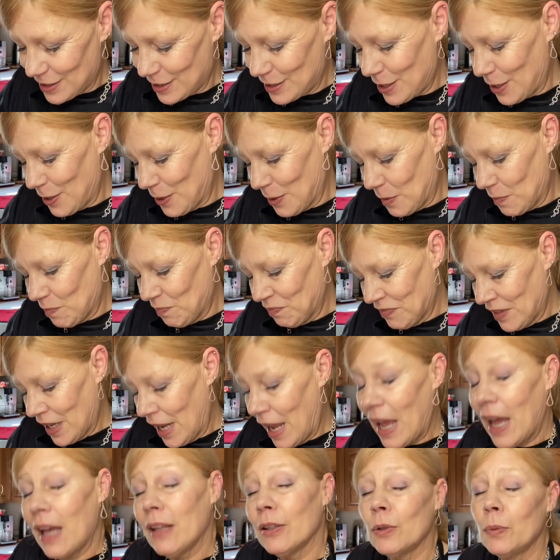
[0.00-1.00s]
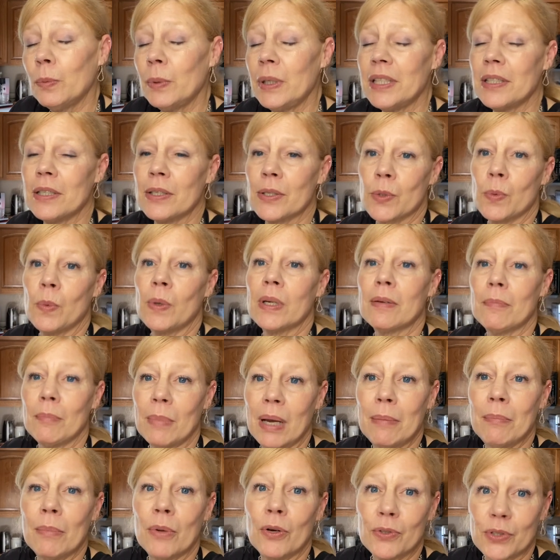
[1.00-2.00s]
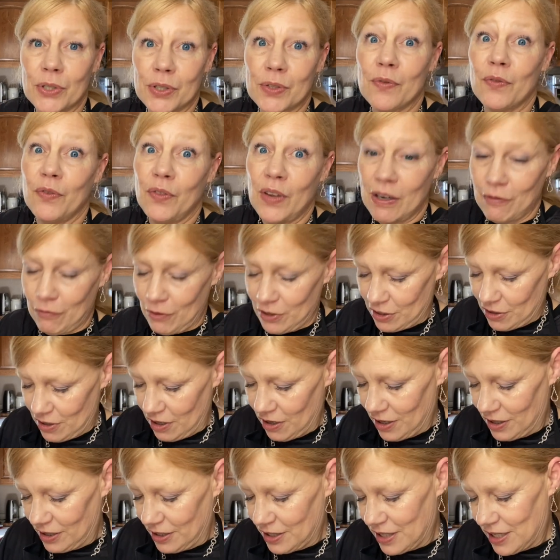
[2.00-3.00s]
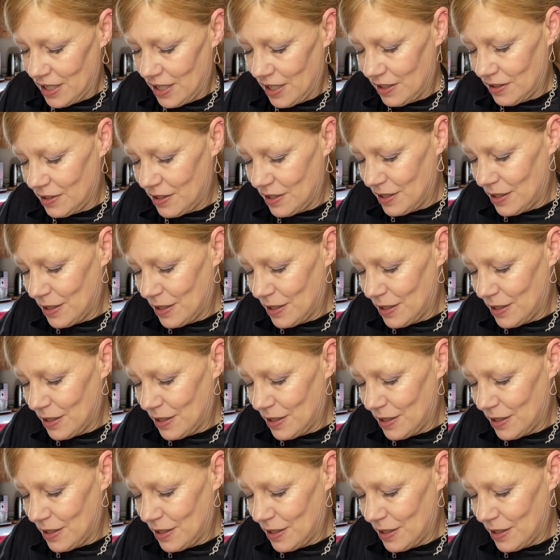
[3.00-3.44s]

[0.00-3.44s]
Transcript: So Halloween is one of my most favorite holidays.